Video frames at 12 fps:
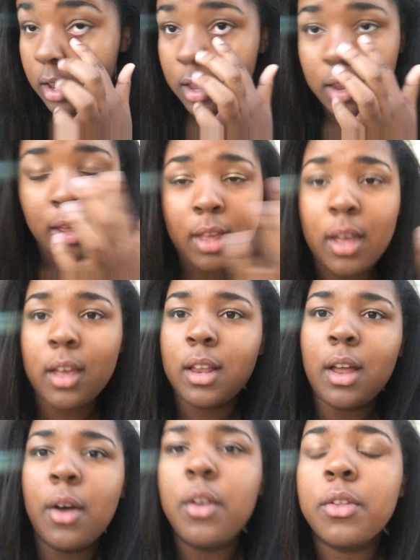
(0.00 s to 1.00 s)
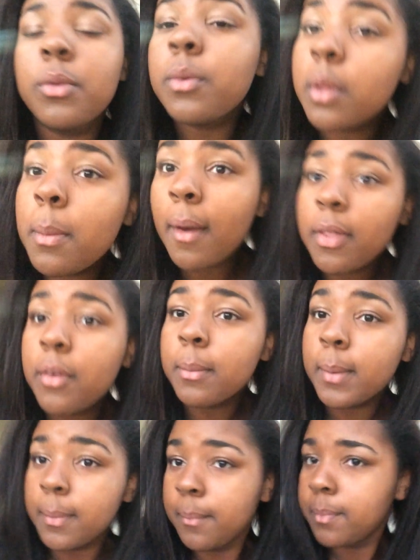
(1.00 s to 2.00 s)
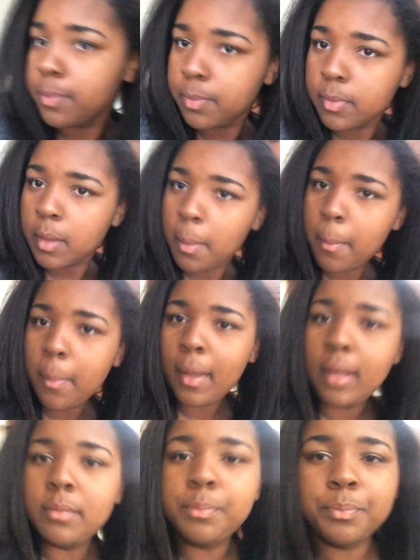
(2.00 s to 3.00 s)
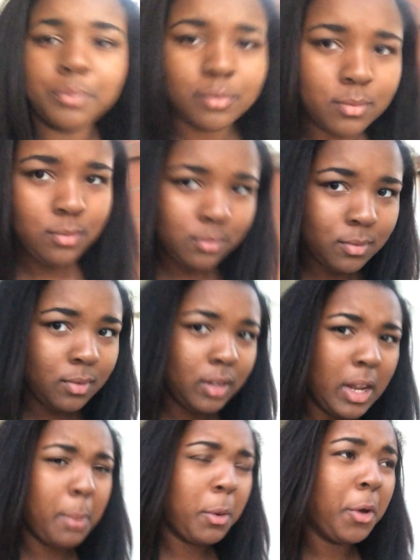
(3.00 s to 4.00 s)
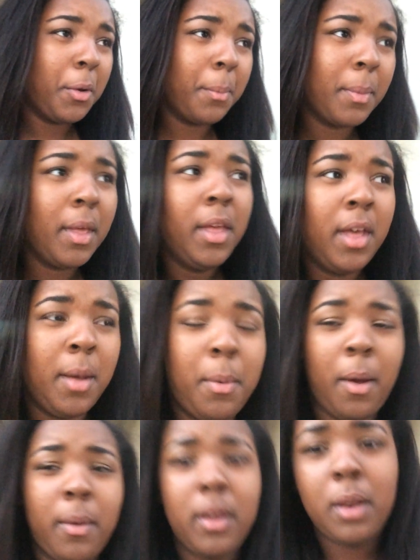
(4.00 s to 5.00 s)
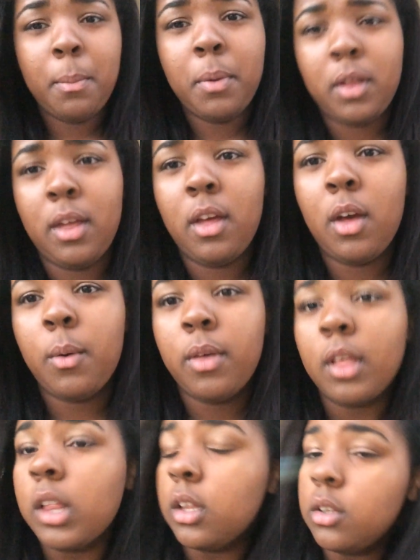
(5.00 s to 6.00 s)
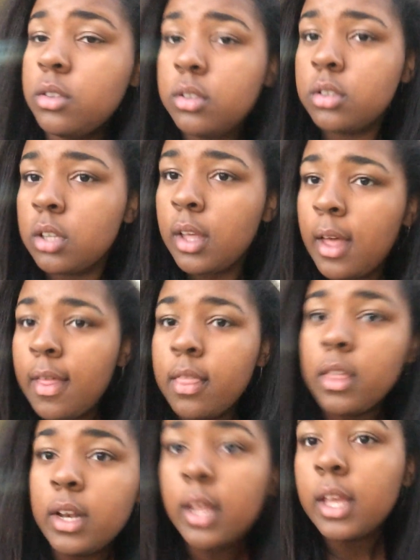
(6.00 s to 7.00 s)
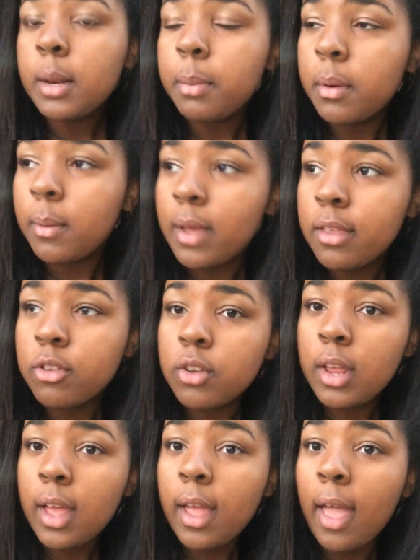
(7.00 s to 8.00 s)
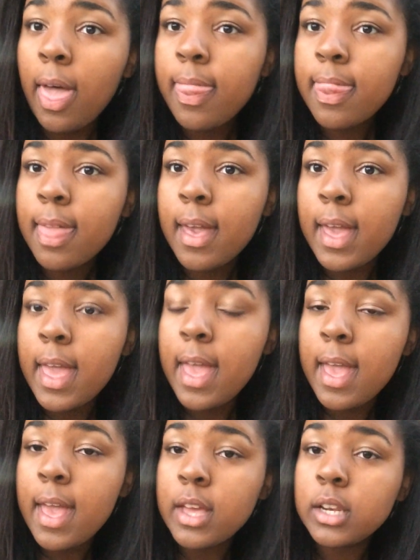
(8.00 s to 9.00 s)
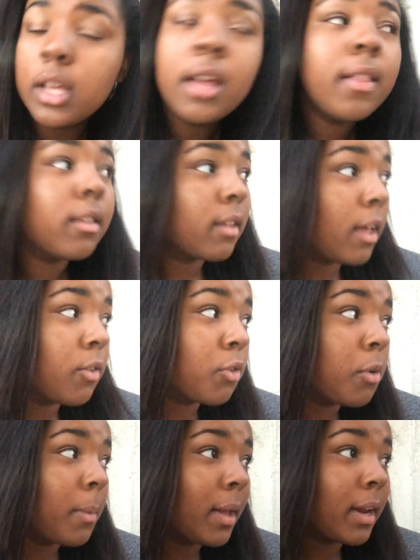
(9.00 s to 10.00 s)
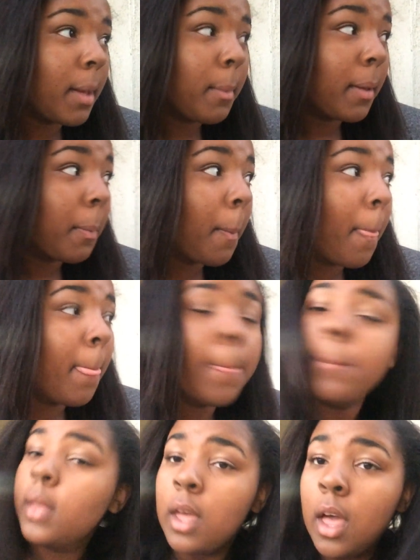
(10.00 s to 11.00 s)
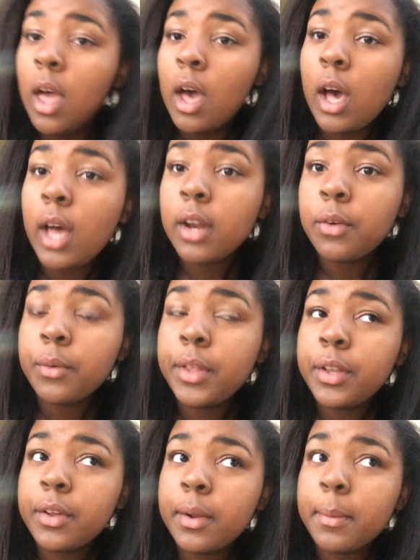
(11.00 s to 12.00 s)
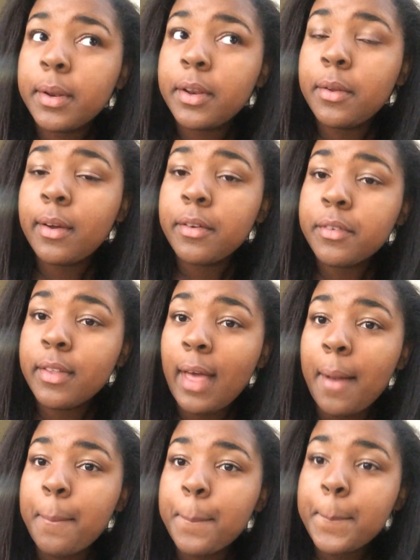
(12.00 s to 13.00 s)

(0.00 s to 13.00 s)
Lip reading: and I can't get out, and it's really bothering me. But I'm home. I'm probably gonna put away the clothes that I didn't get to put away yesterday, and then this ice cream man coming. I don't really know what I'm gonna do after that.